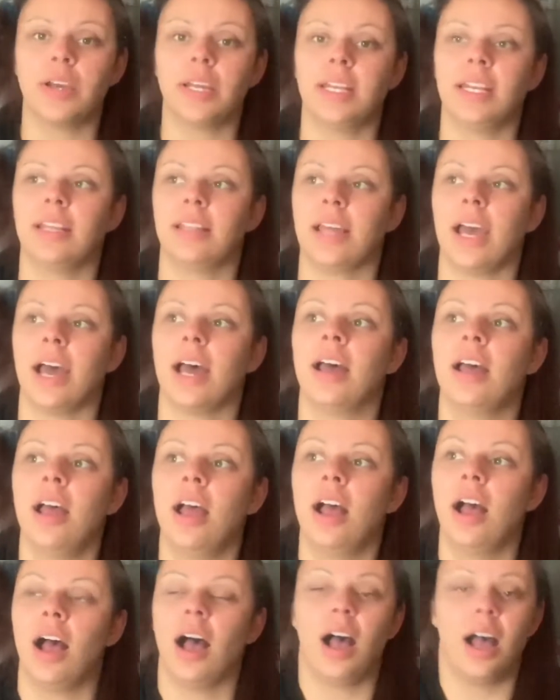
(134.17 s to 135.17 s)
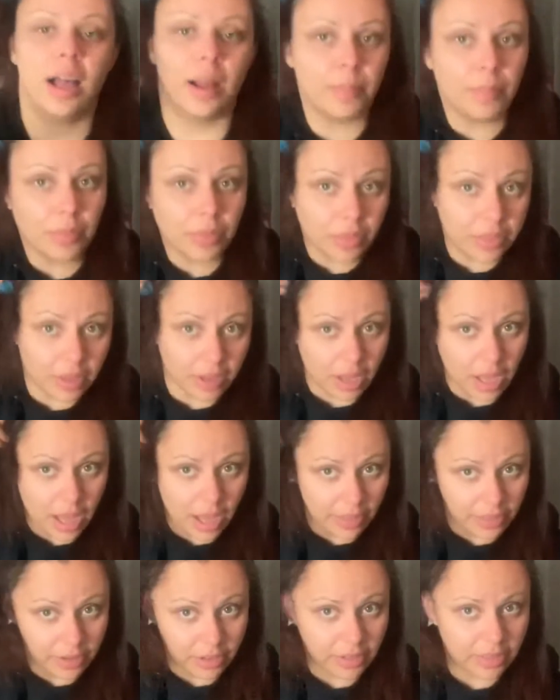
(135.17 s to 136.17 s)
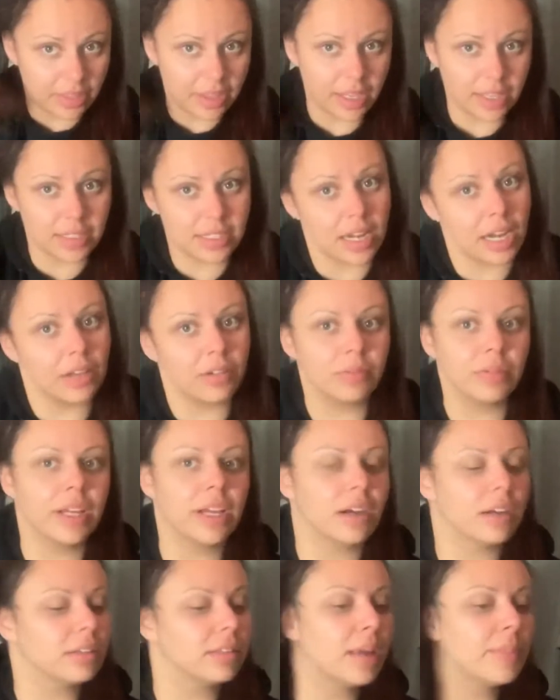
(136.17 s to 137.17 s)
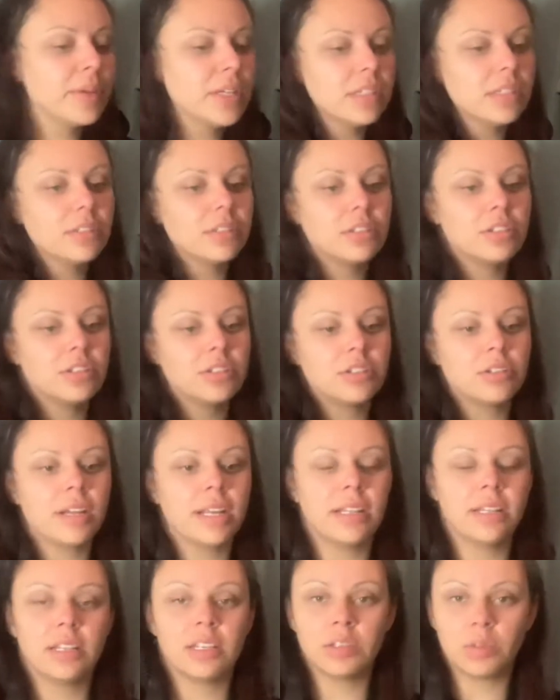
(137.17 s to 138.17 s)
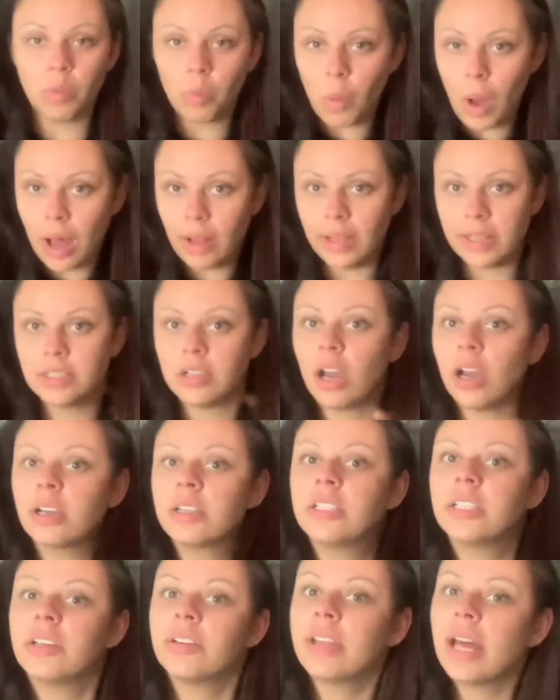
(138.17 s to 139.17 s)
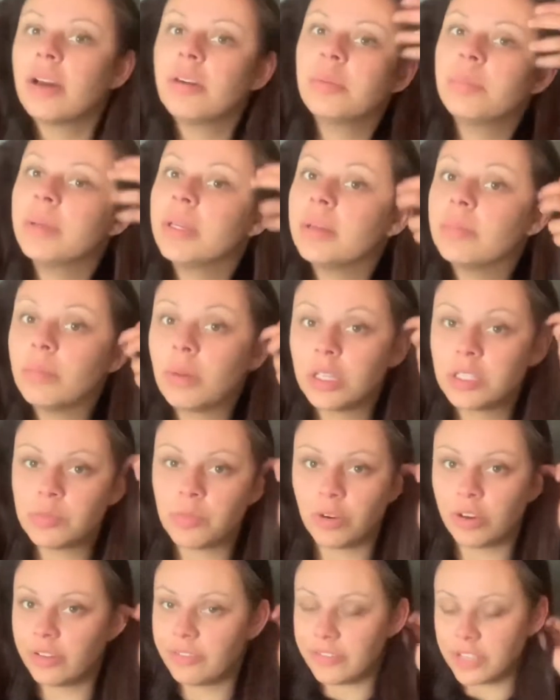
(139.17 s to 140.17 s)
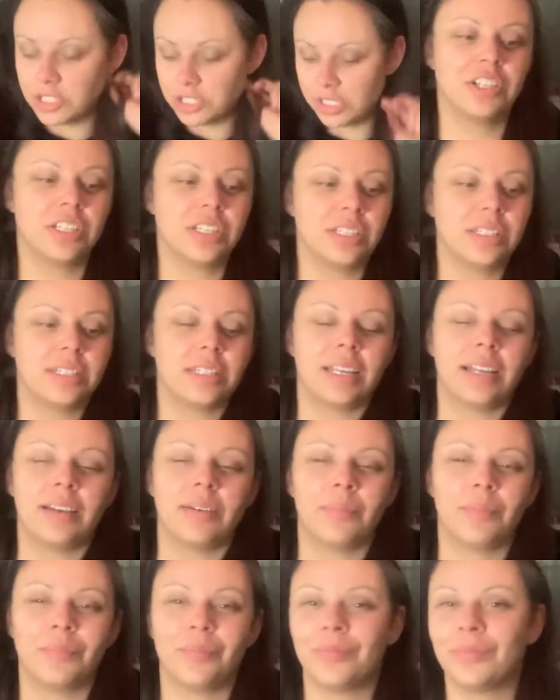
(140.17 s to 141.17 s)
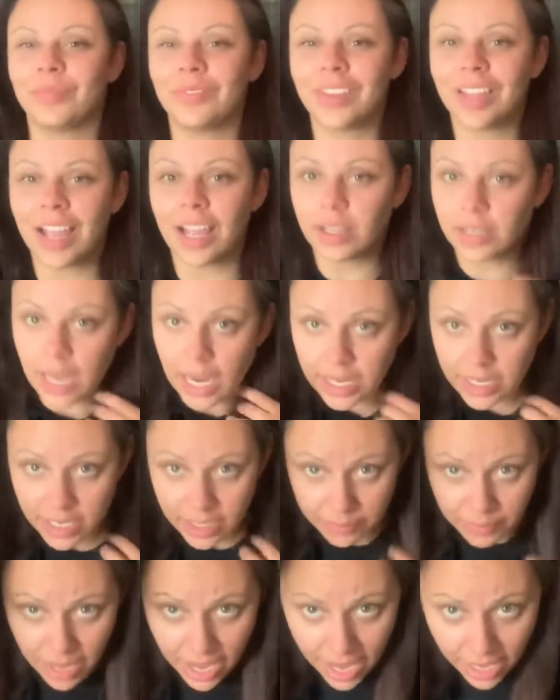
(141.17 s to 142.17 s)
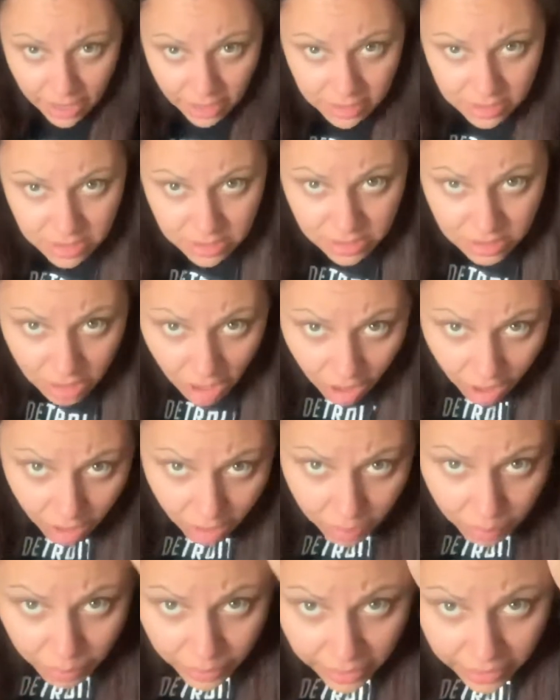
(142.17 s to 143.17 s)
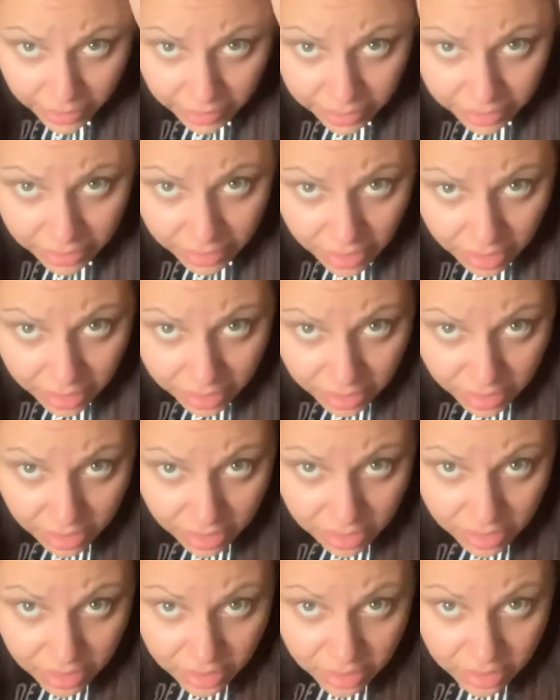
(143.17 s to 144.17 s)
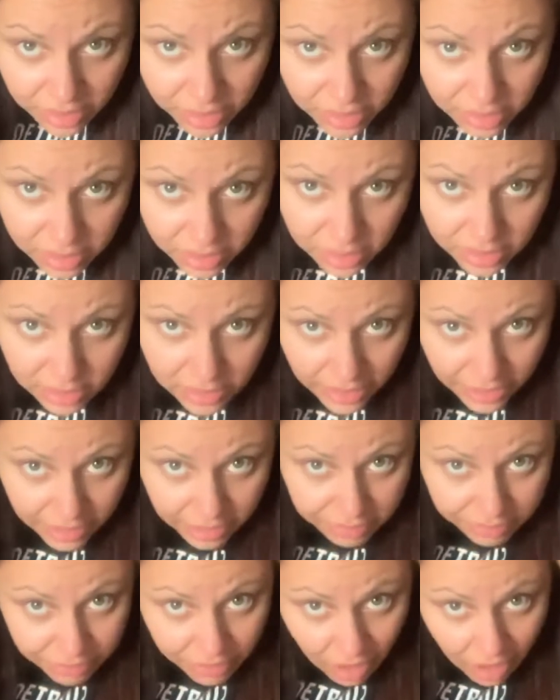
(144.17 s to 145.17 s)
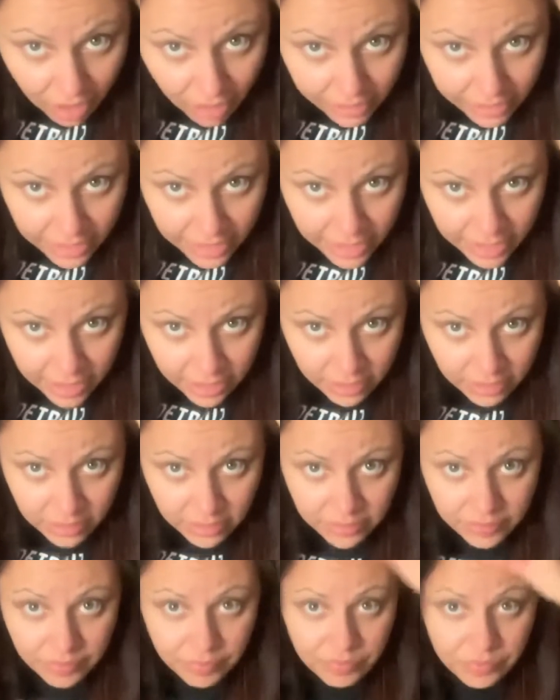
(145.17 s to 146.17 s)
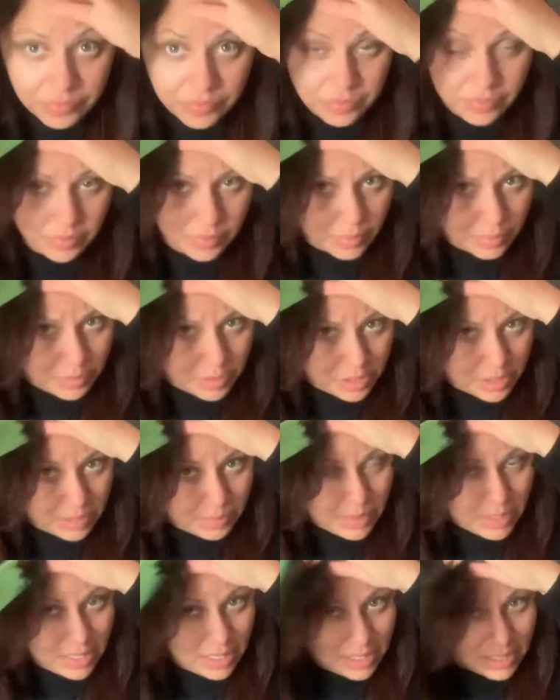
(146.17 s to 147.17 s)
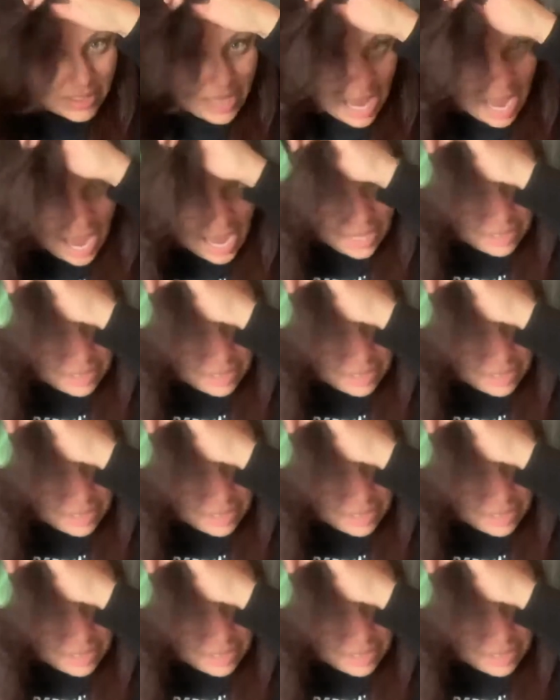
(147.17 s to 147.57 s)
any of that. The other things that here, let me straighten this while I talk to you. That would be much more efficient. Just kind of am at a stall with like vlogging just because I